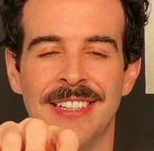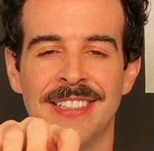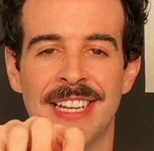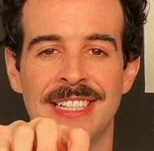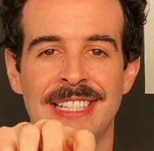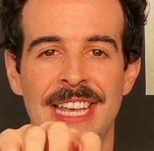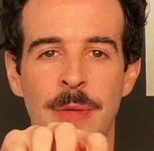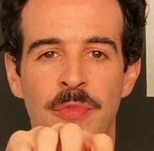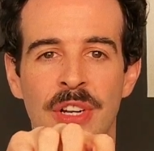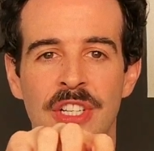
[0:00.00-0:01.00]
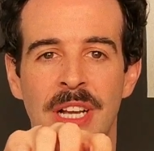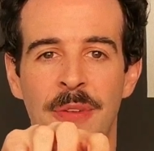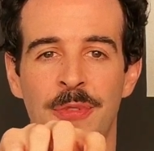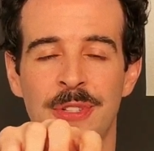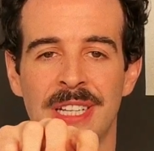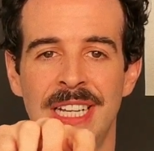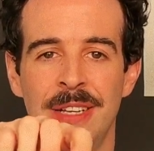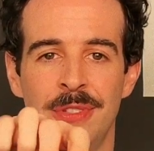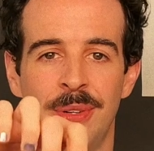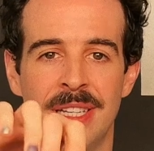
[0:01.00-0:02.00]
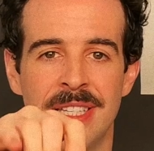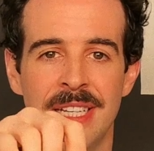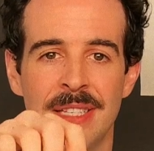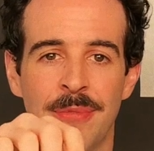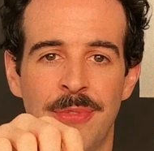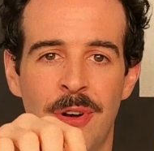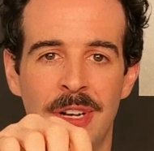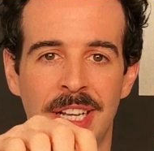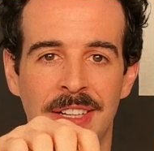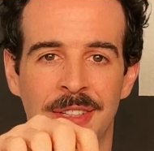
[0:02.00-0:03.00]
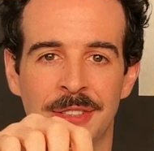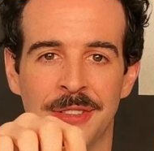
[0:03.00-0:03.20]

That is him reaching up for the leaves. You can see them falling.